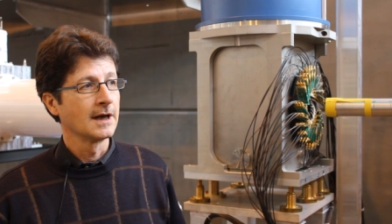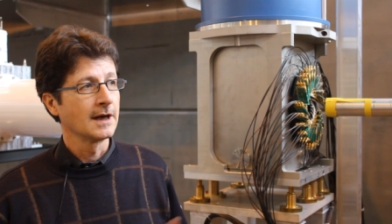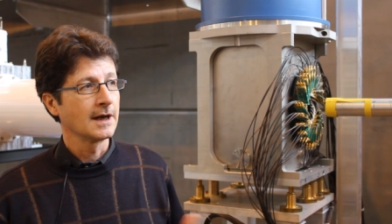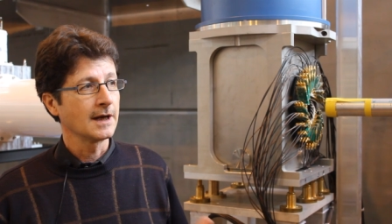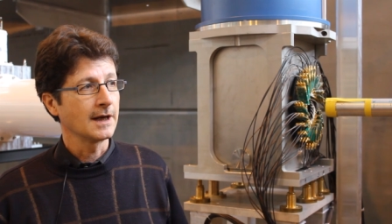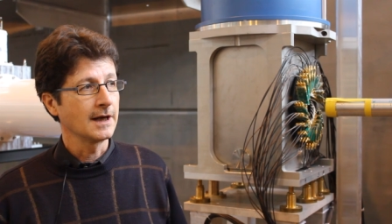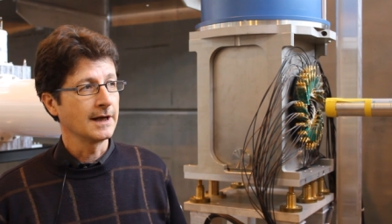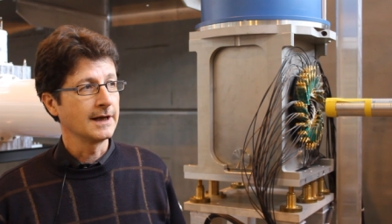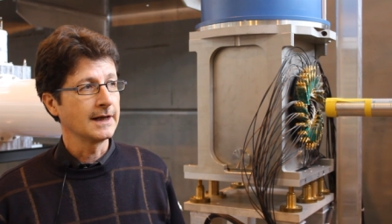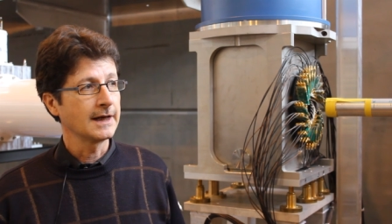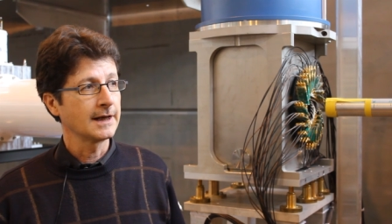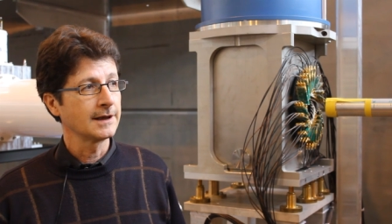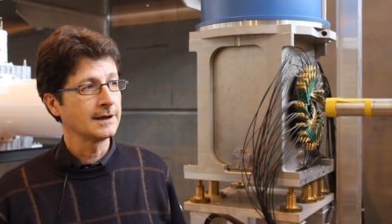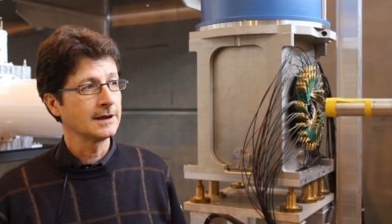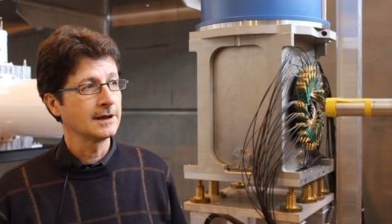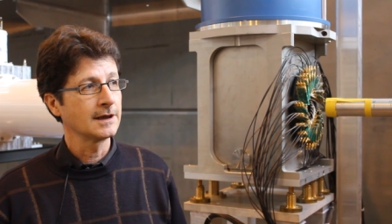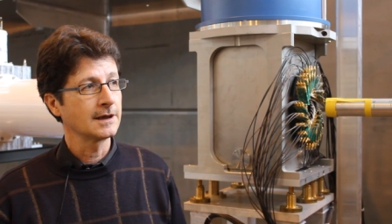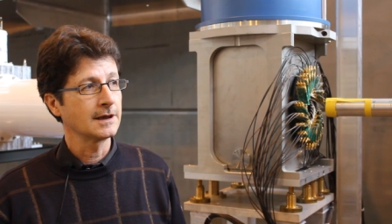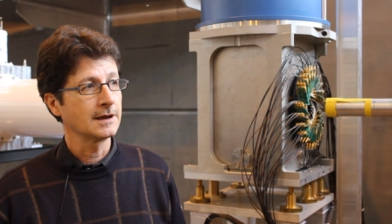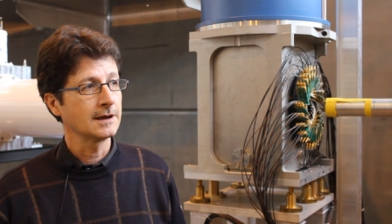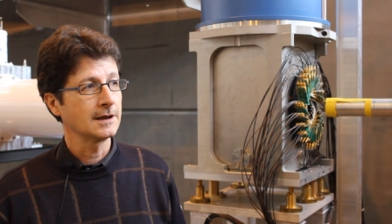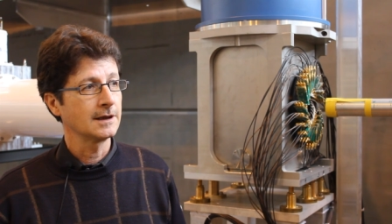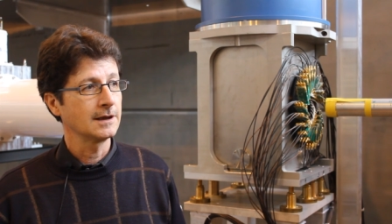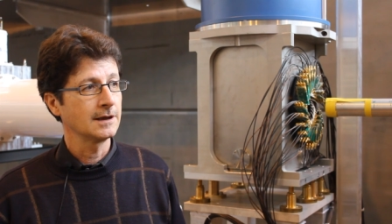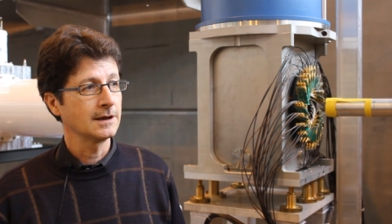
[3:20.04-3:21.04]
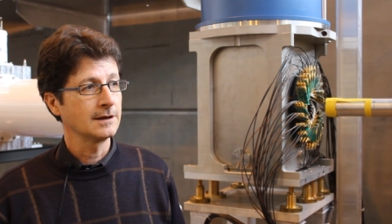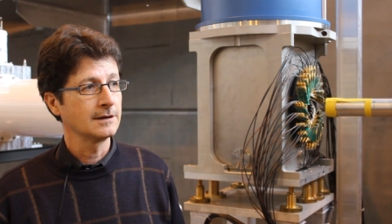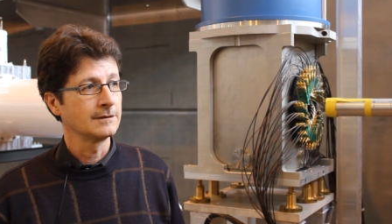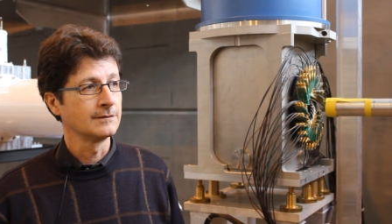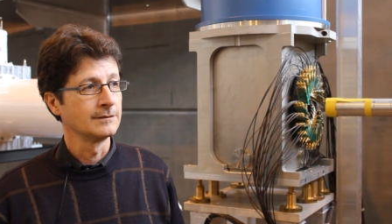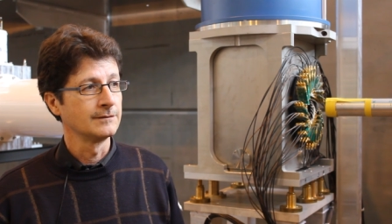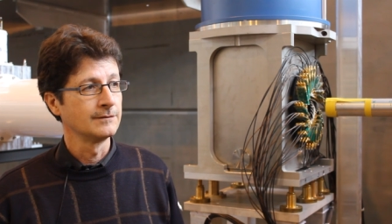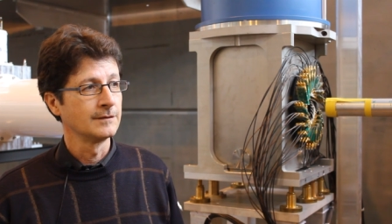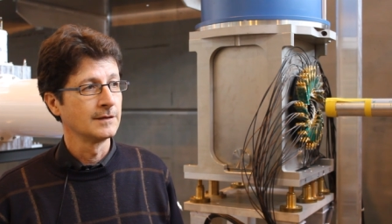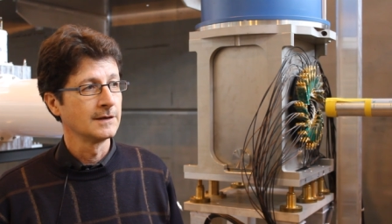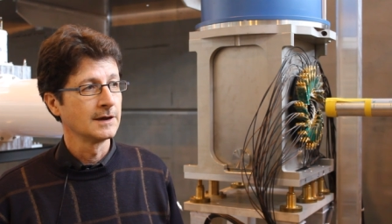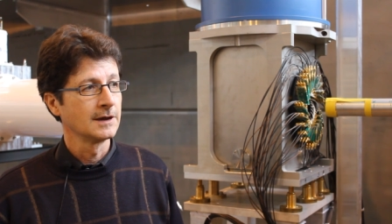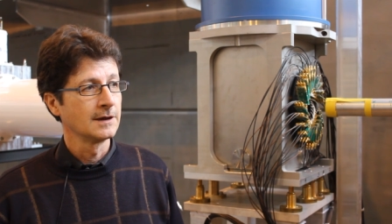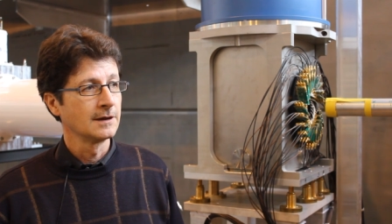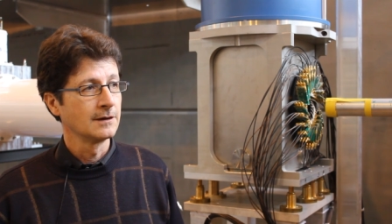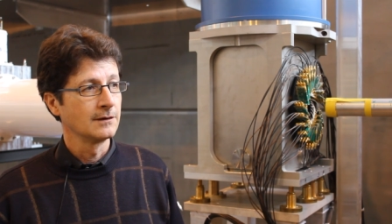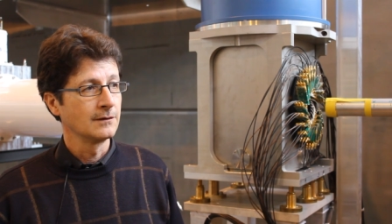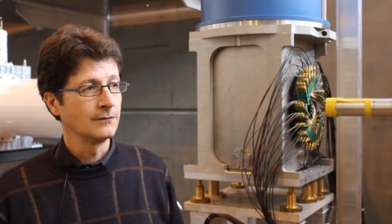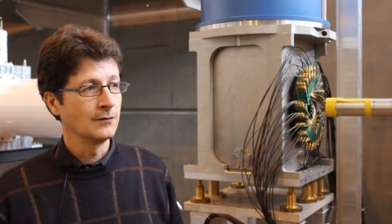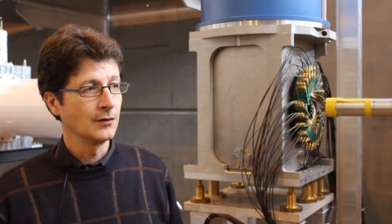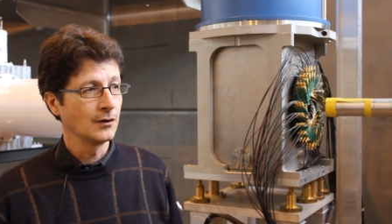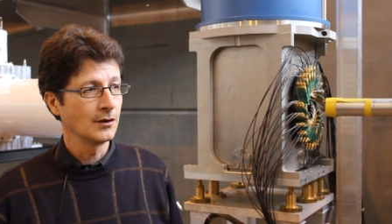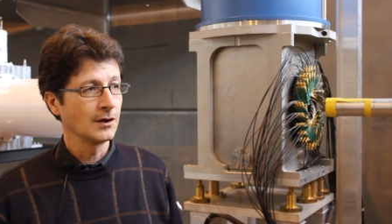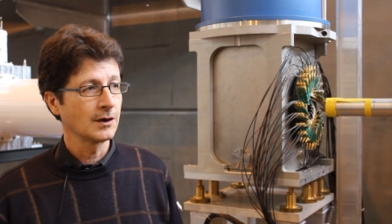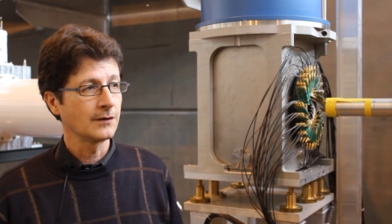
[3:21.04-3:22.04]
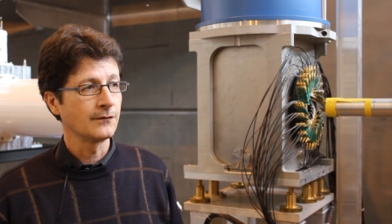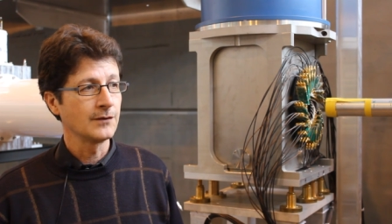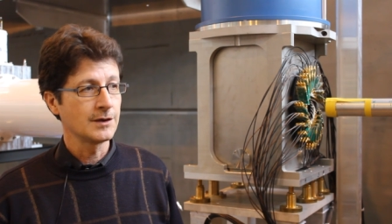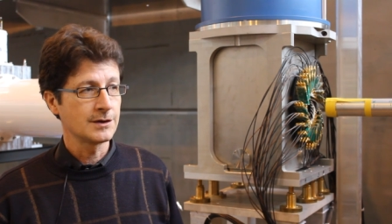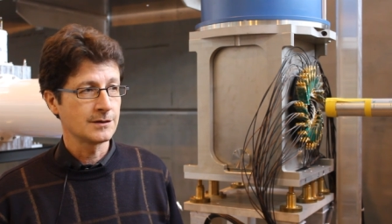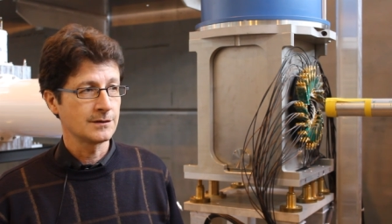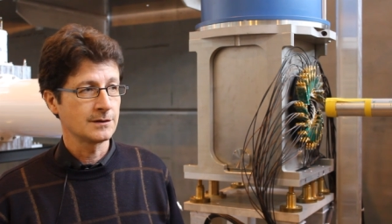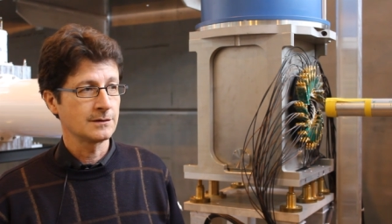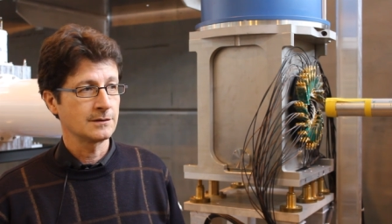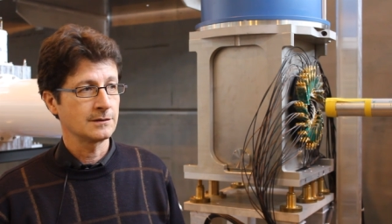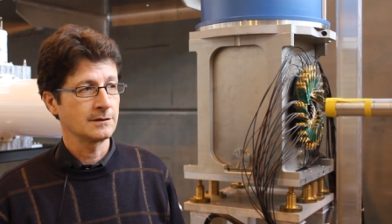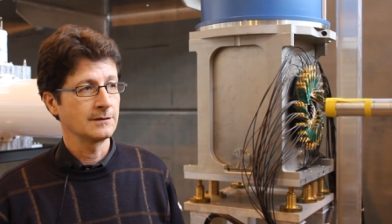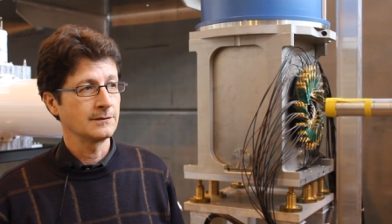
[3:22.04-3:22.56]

Another uh, work which